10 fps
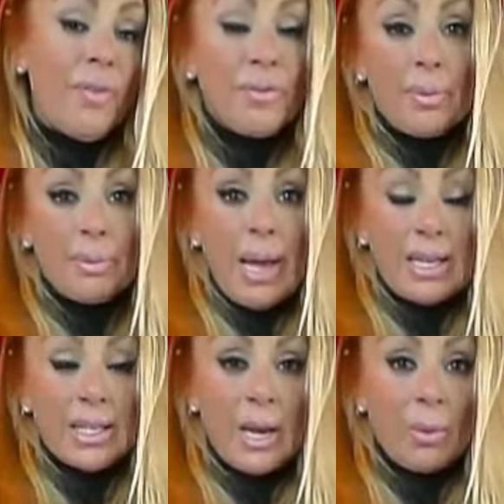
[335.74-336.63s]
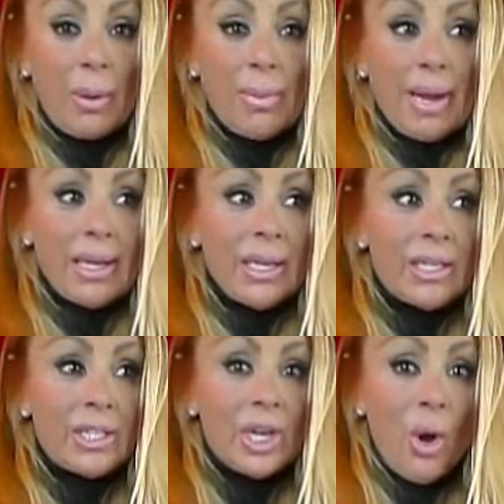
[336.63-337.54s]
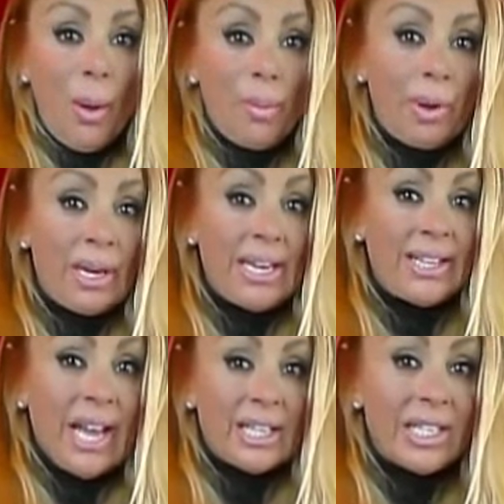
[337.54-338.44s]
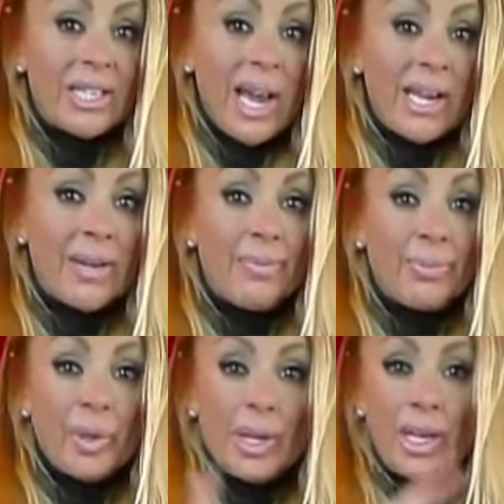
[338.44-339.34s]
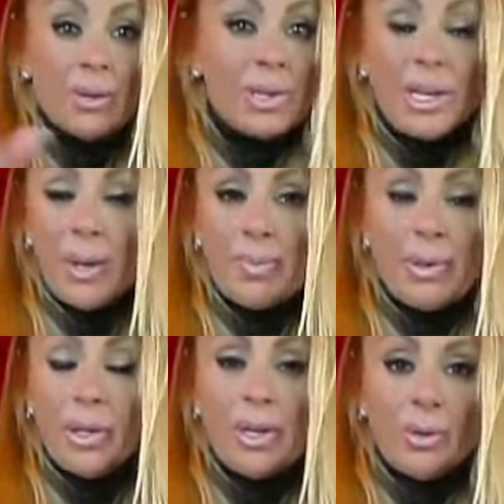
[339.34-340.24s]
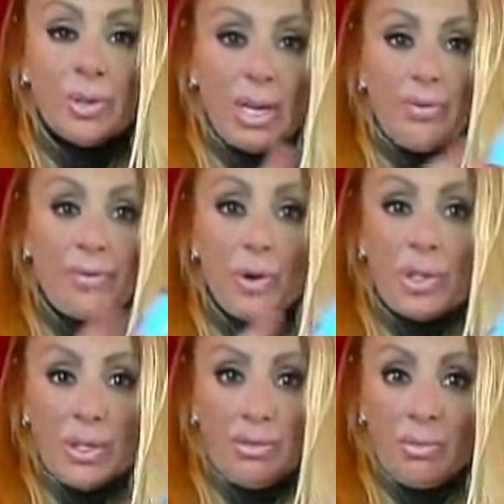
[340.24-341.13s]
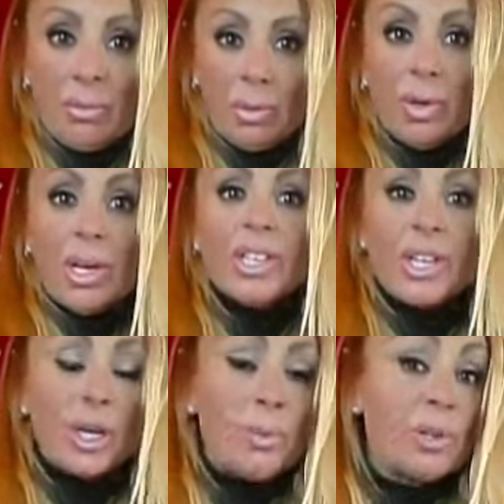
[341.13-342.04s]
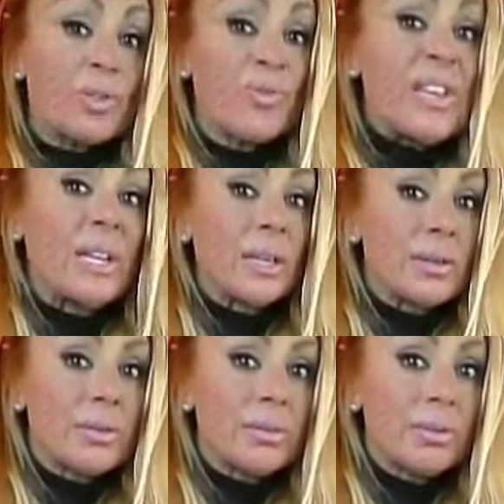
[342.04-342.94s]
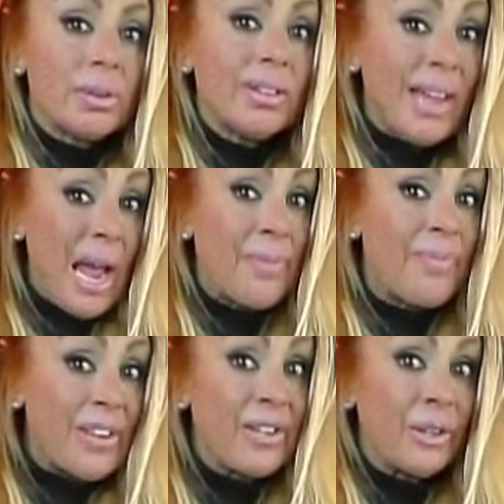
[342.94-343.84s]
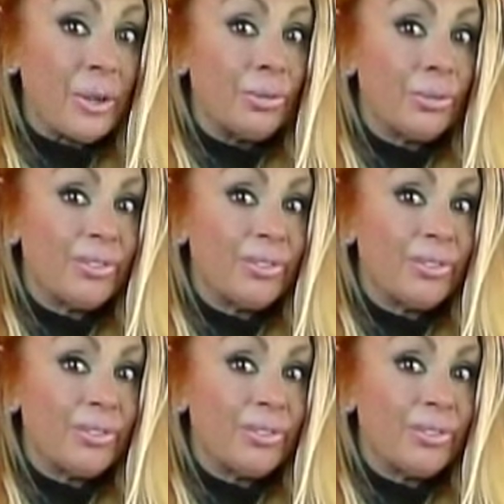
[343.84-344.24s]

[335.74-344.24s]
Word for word: from last night when I made it, so I'm going to eat that tonight. It was like a, you know, it's like a frozen dinner, but it's vegan lamb vindaloo.